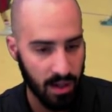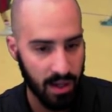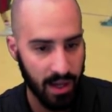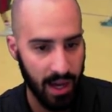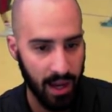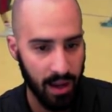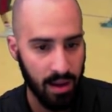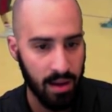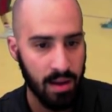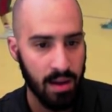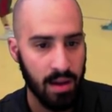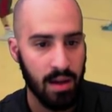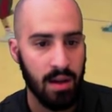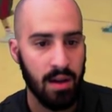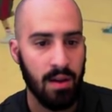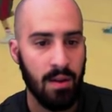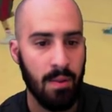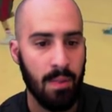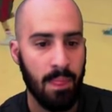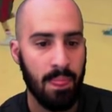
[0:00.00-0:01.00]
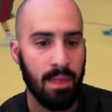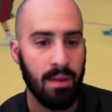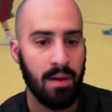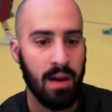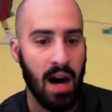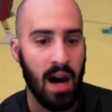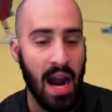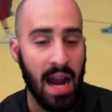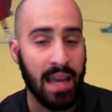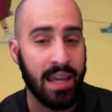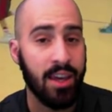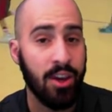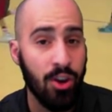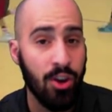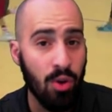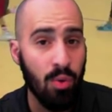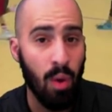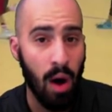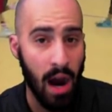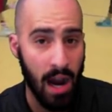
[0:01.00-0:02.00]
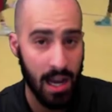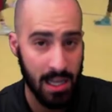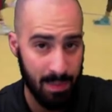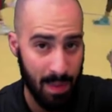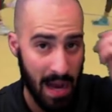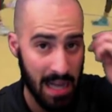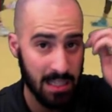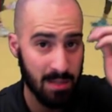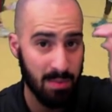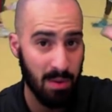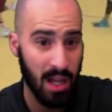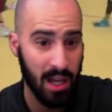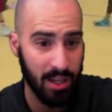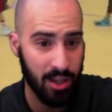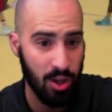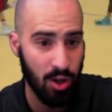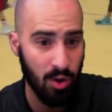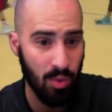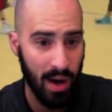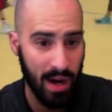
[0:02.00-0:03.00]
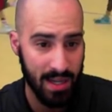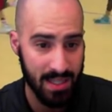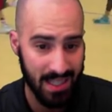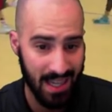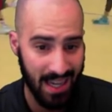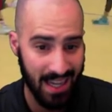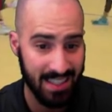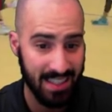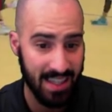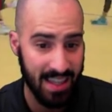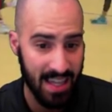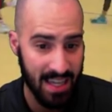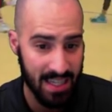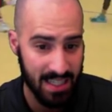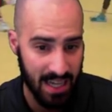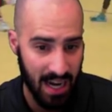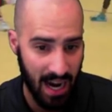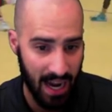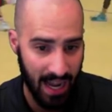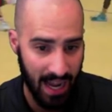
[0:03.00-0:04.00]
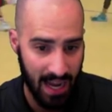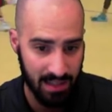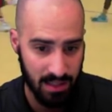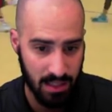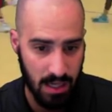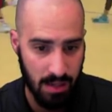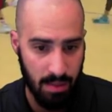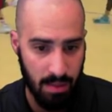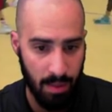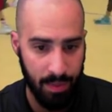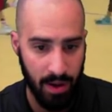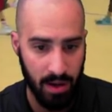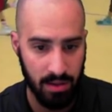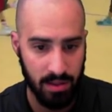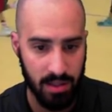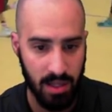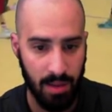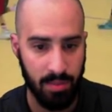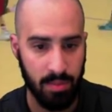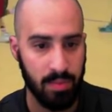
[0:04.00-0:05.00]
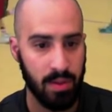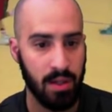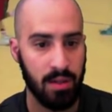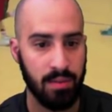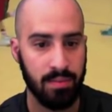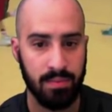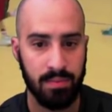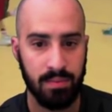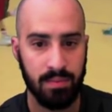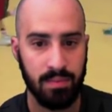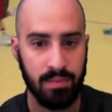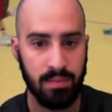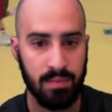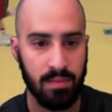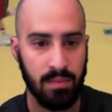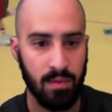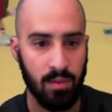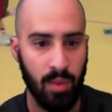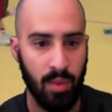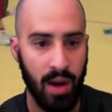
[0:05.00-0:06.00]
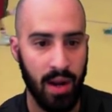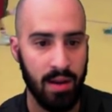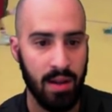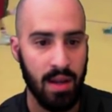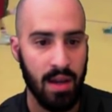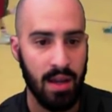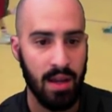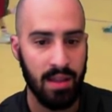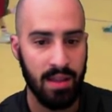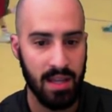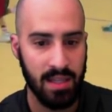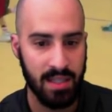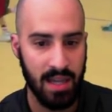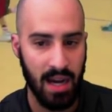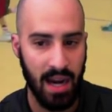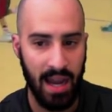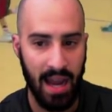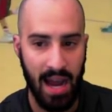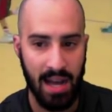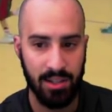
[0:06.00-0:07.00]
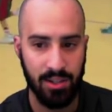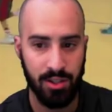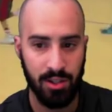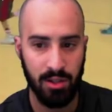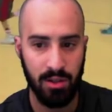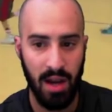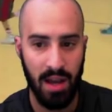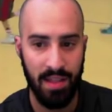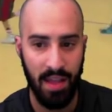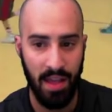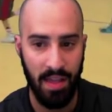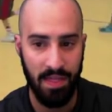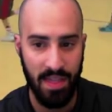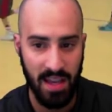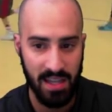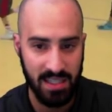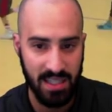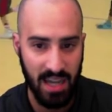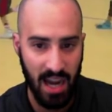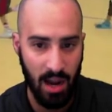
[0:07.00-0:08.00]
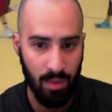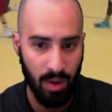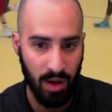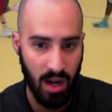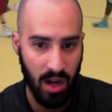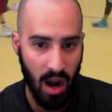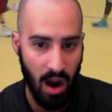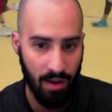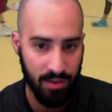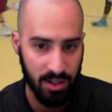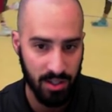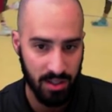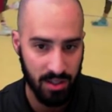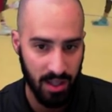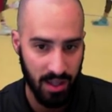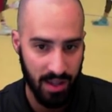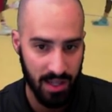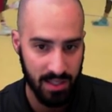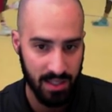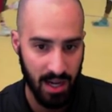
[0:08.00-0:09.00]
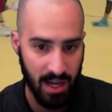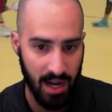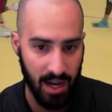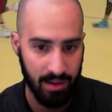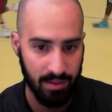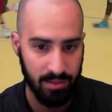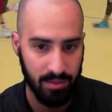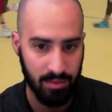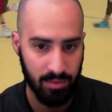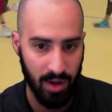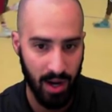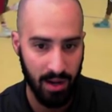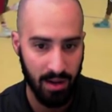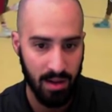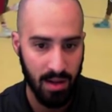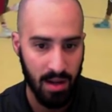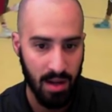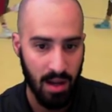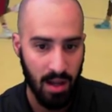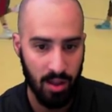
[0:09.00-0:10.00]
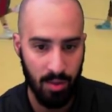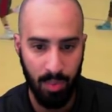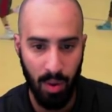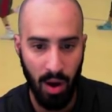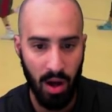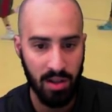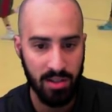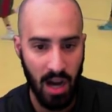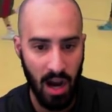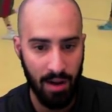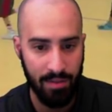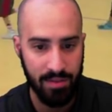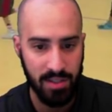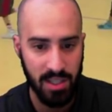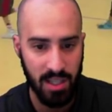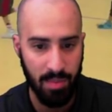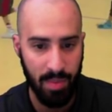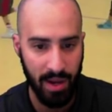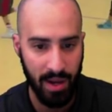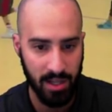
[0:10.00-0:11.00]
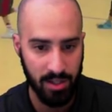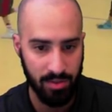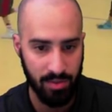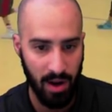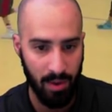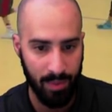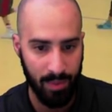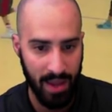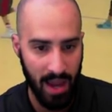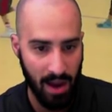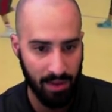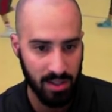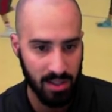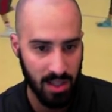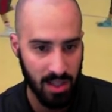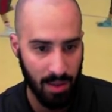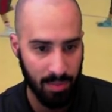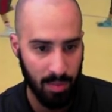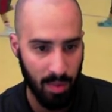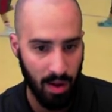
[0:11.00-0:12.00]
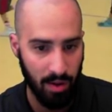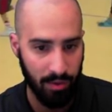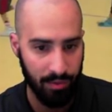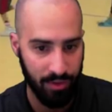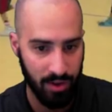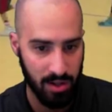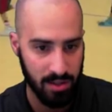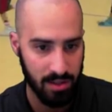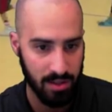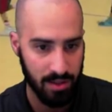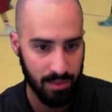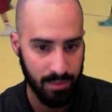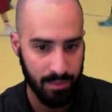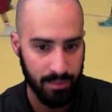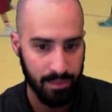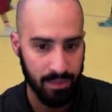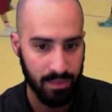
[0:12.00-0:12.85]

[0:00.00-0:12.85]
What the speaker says: okay? IQ-wise, basketball IQ-wise, it's this guy has to come up here and stop the ball, right? This guy has to, and then this guy recovers to this guy, right? The ball is obviously the biggest threat. We have to stop the ball first.